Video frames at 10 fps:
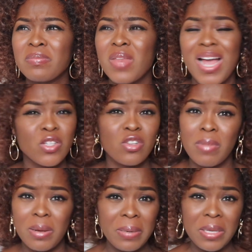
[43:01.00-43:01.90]
I saw
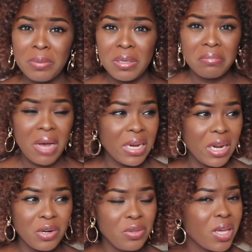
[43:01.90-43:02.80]
my baby. I
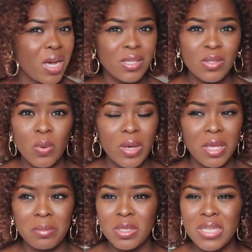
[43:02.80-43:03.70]
don't think I saw
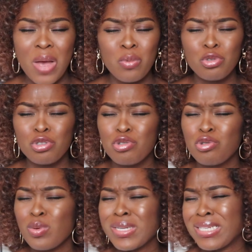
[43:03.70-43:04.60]
him, because I was just
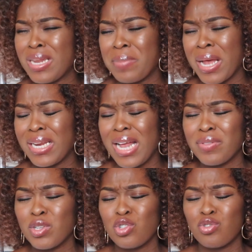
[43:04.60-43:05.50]
so sleepy. I didn't have
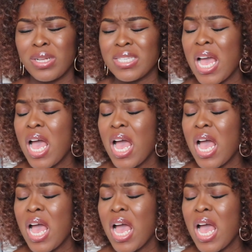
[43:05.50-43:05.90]
the strength.